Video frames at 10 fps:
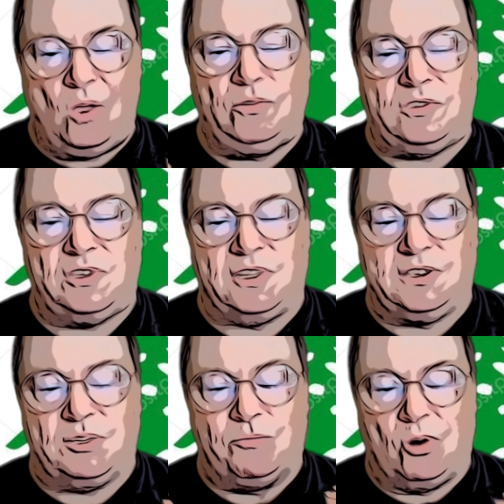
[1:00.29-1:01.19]
answers
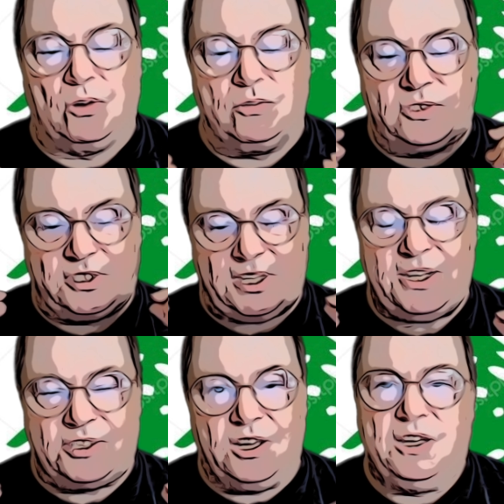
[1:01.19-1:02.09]
in tomorrow's
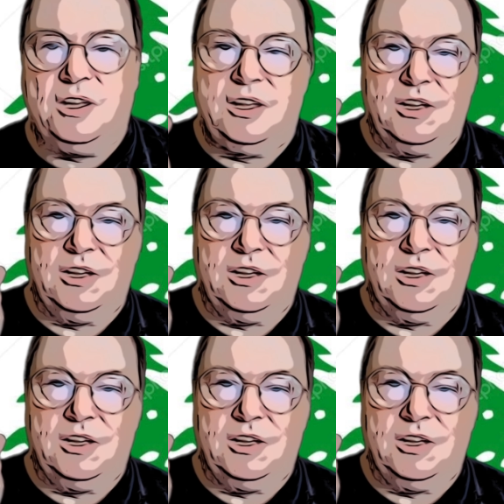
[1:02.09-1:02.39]
teaser,